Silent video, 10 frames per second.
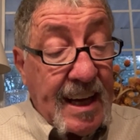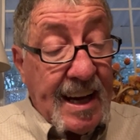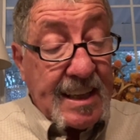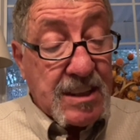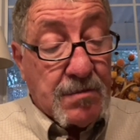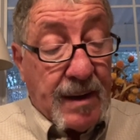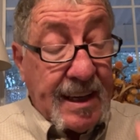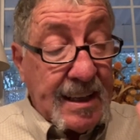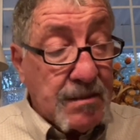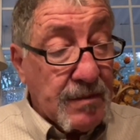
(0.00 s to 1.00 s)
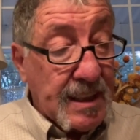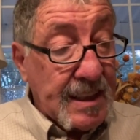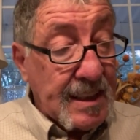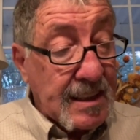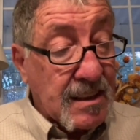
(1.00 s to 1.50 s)
has made
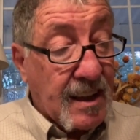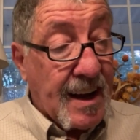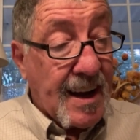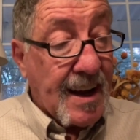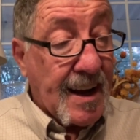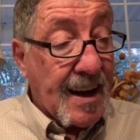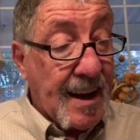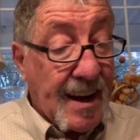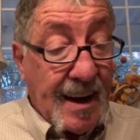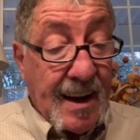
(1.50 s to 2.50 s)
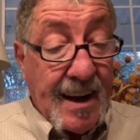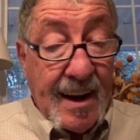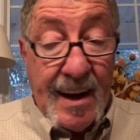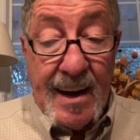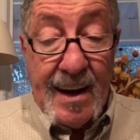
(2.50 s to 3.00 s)
me
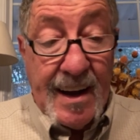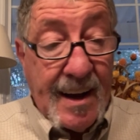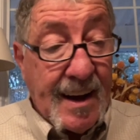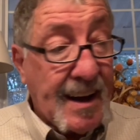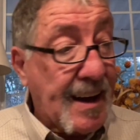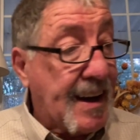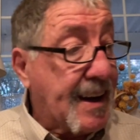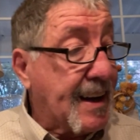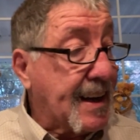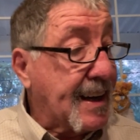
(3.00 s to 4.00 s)
glad.